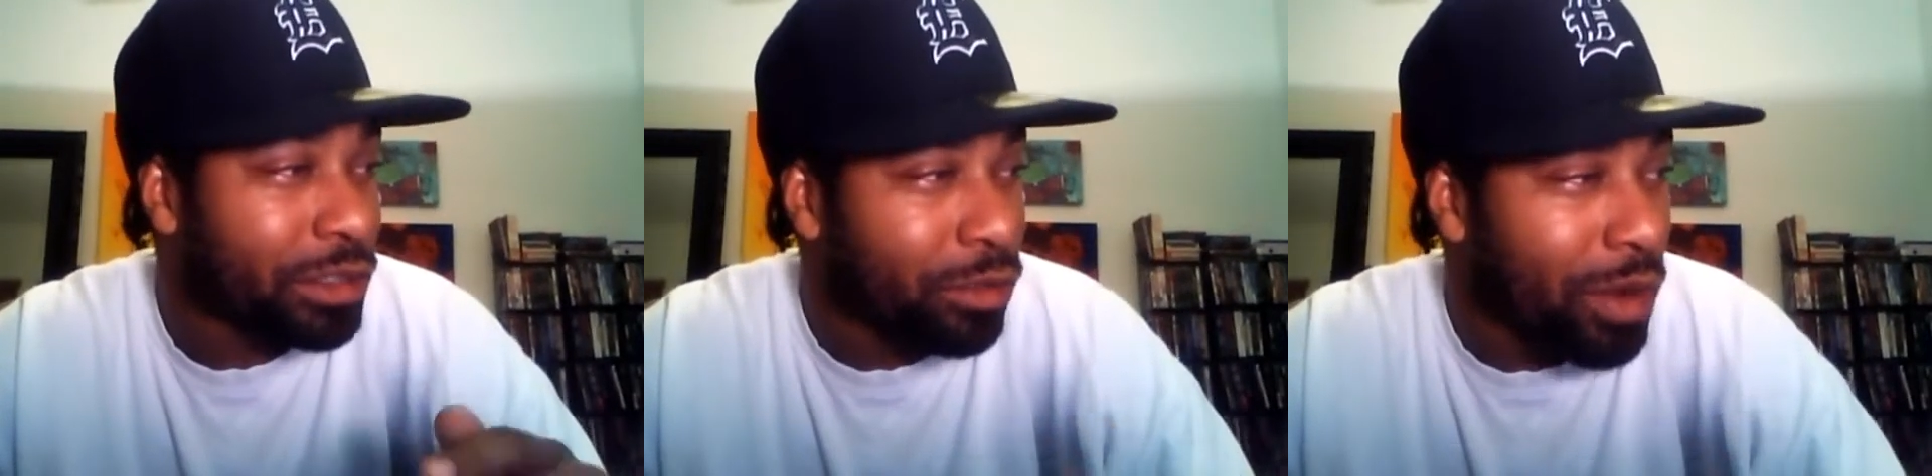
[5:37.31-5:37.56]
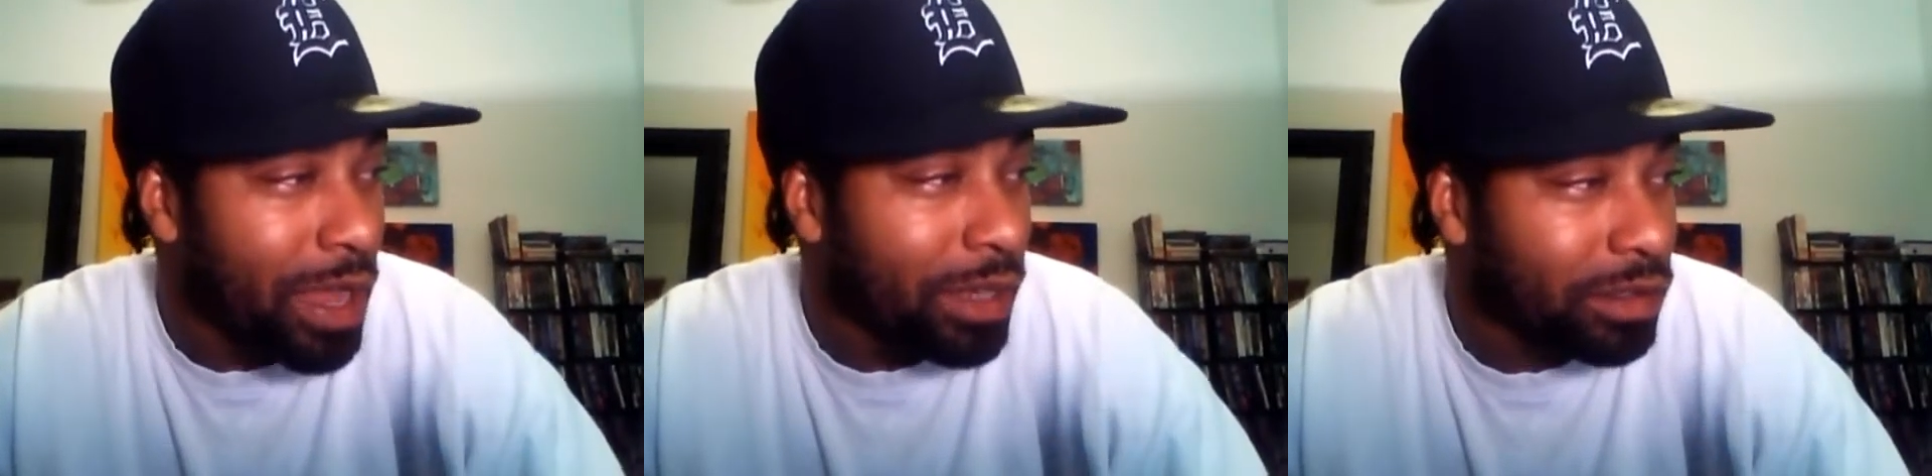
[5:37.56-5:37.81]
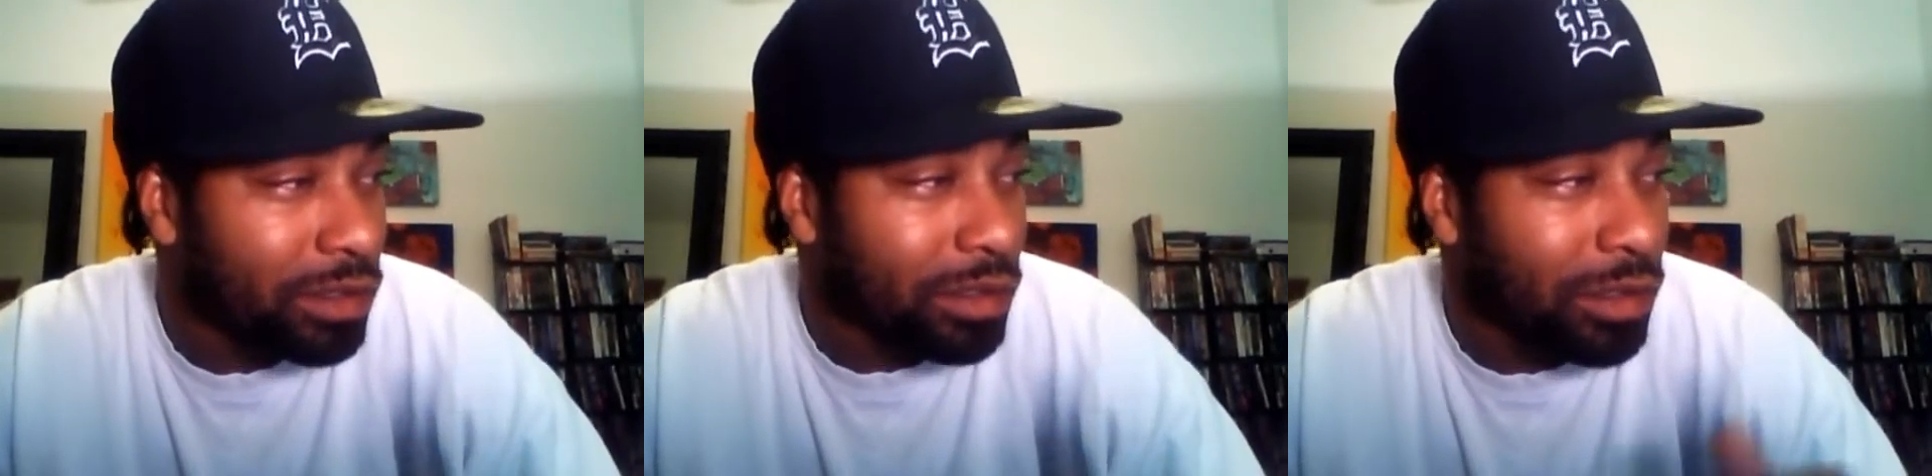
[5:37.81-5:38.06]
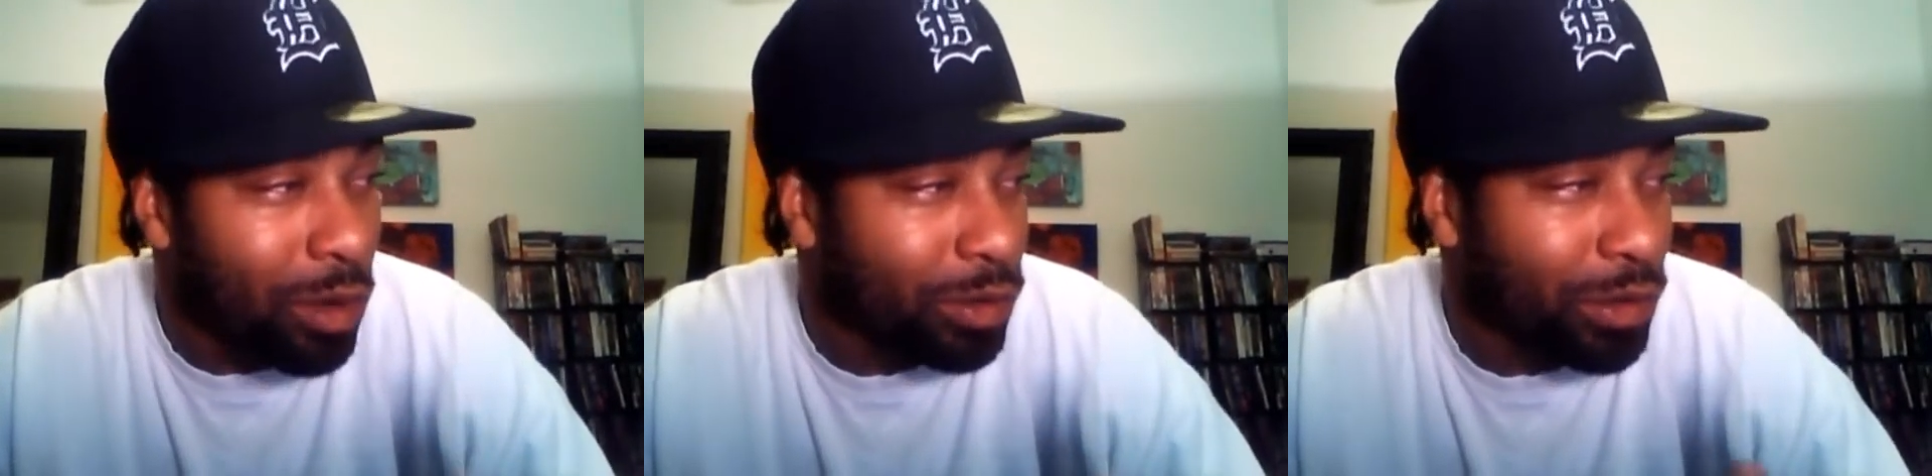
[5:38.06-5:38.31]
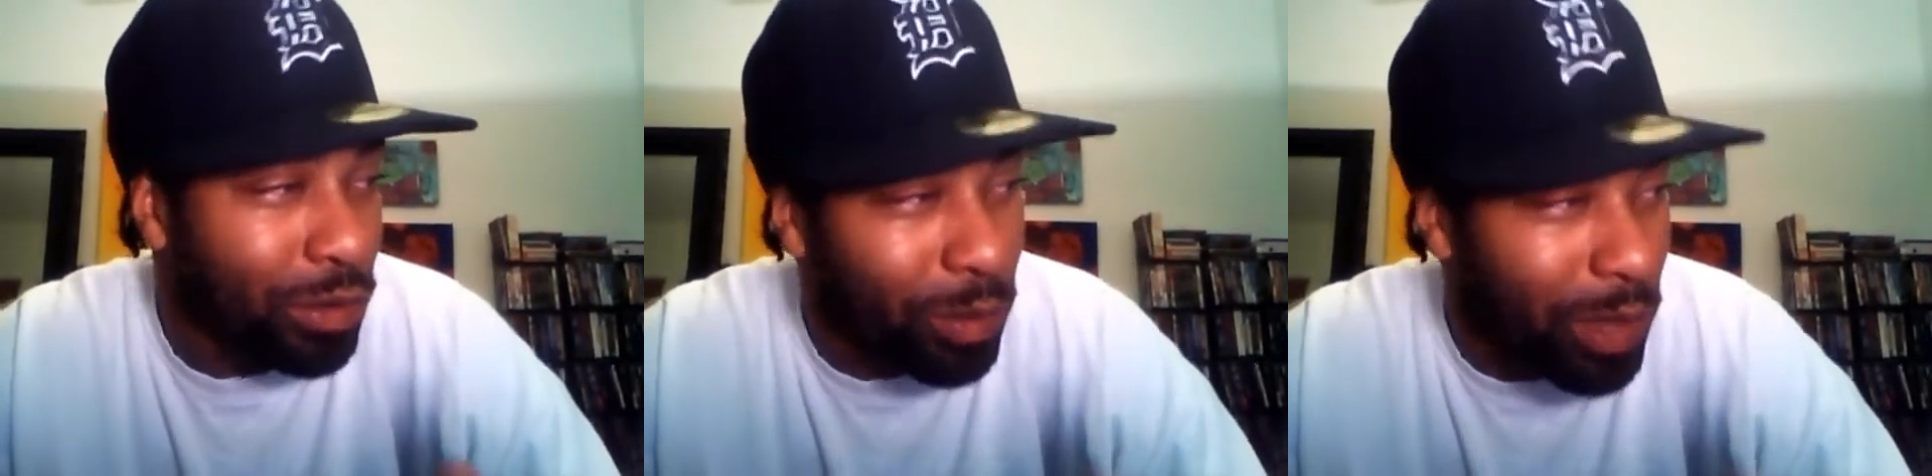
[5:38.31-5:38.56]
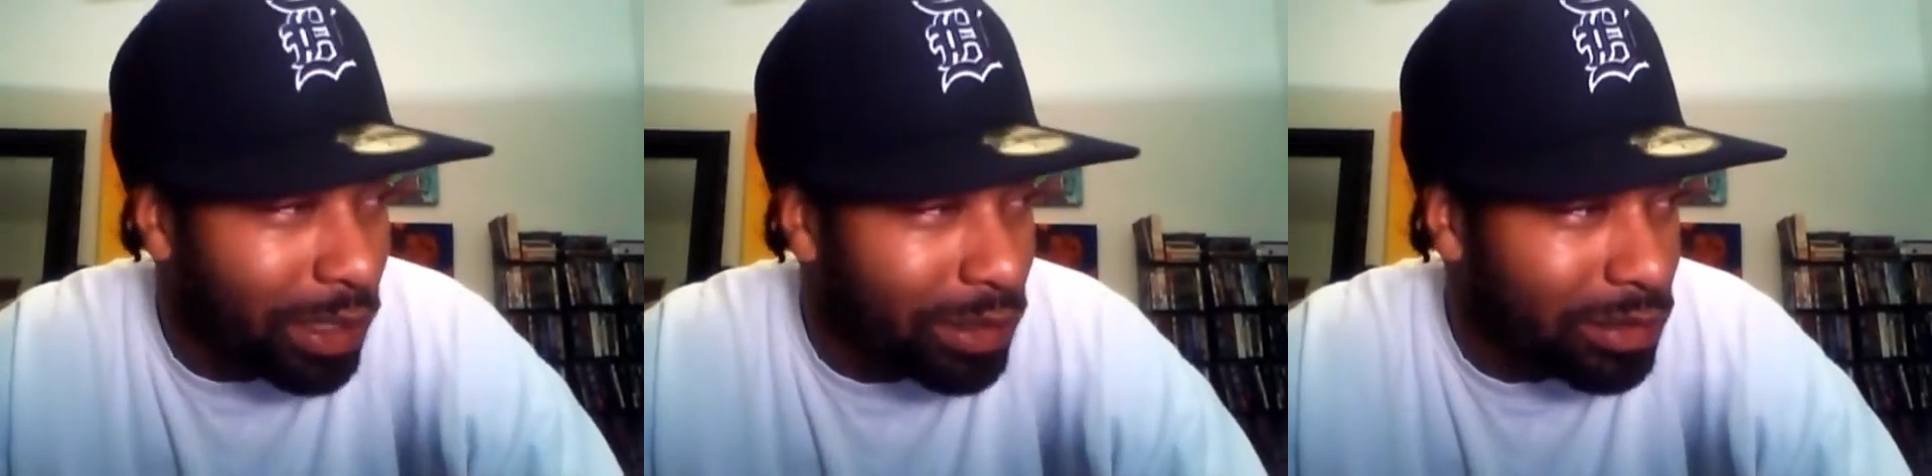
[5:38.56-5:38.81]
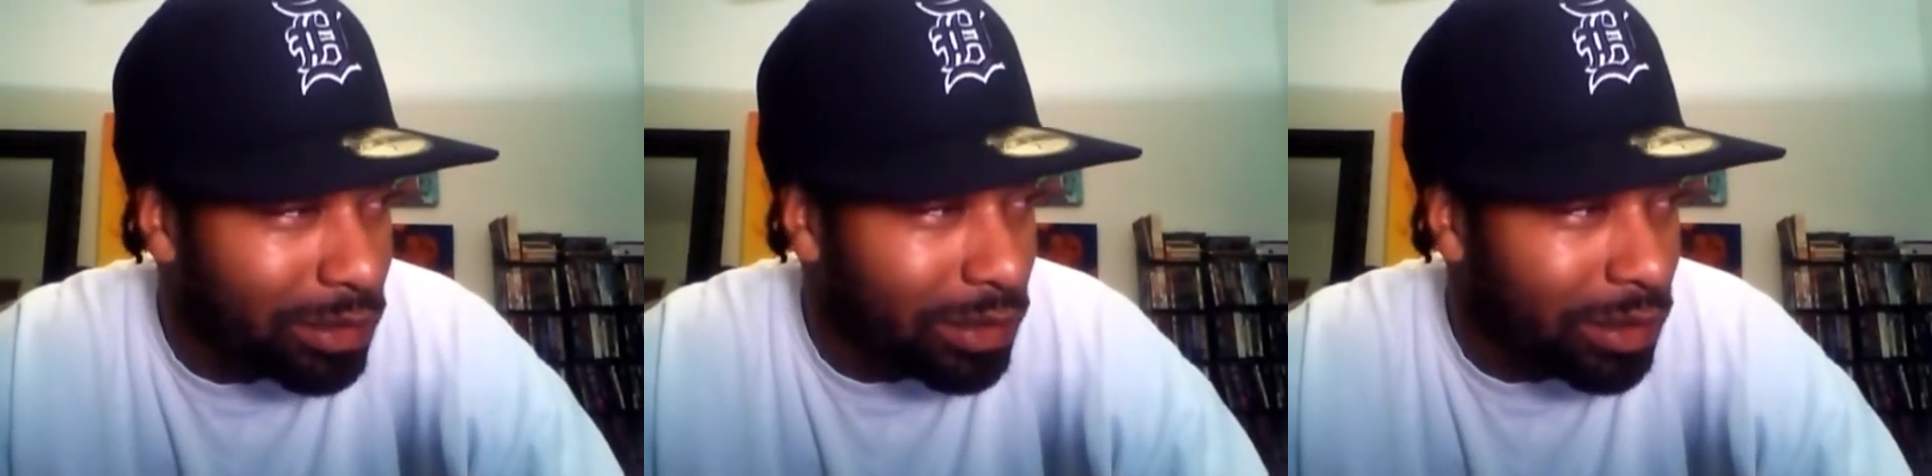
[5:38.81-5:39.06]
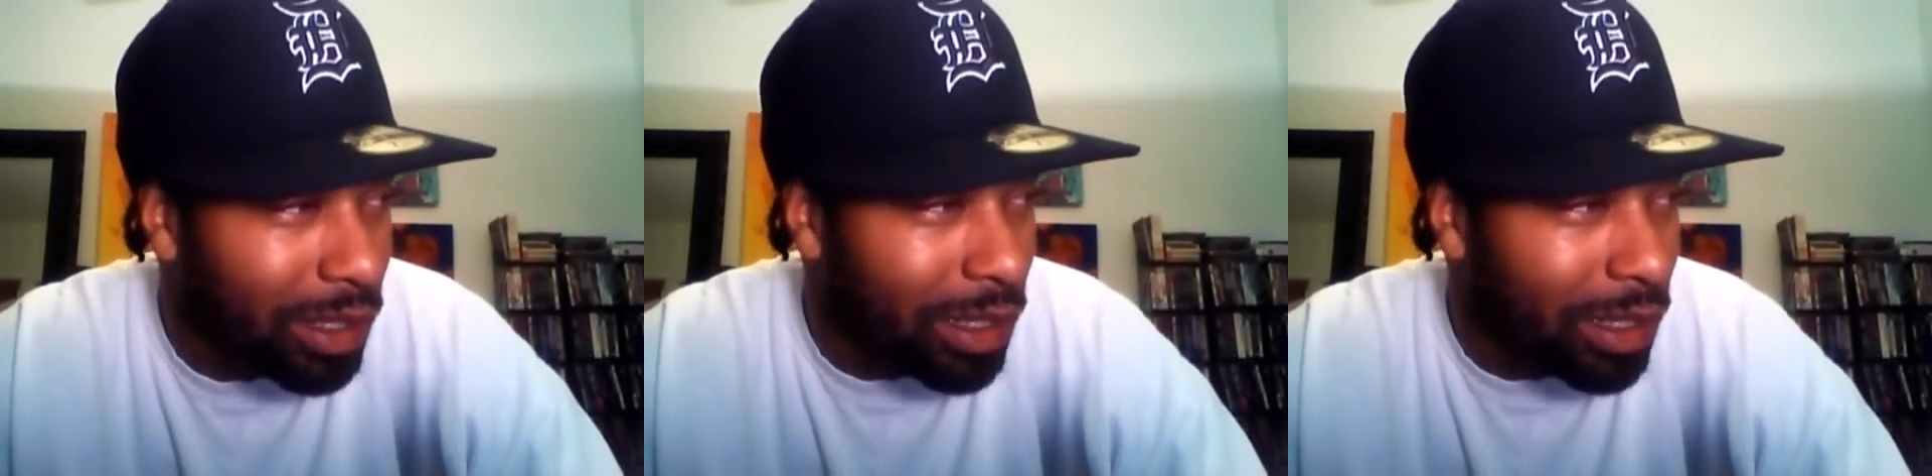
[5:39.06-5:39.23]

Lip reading: crisis go to waste.